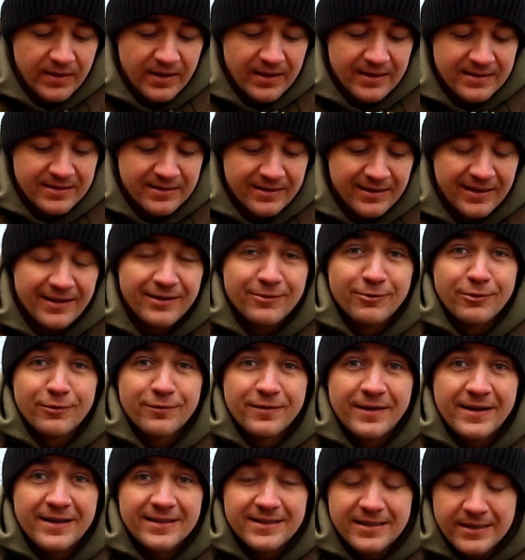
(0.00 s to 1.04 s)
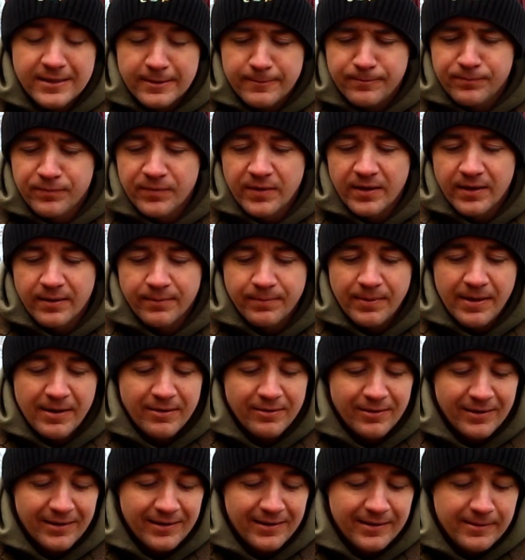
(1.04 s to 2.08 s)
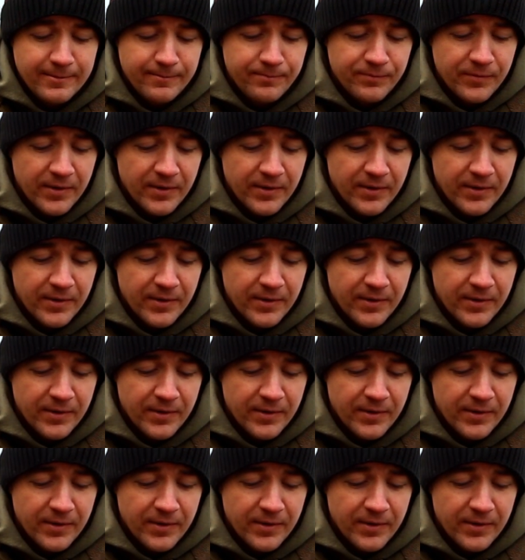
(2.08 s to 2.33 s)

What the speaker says: isn't going to affect it. Apparently